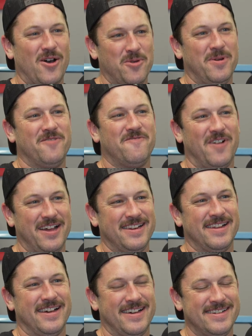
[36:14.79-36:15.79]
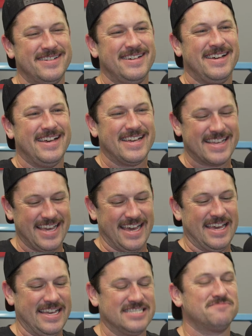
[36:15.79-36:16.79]
would have been fun to get
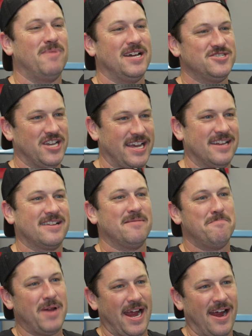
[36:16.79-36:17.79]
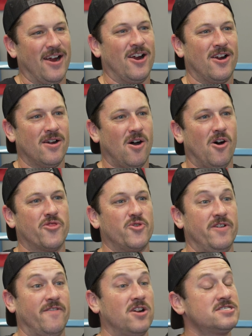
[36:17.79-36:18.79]
his budget and compare all
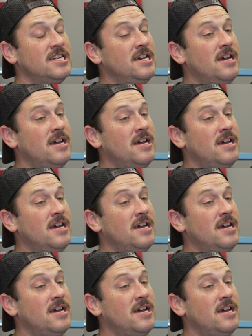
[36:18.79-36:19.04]
three of ours.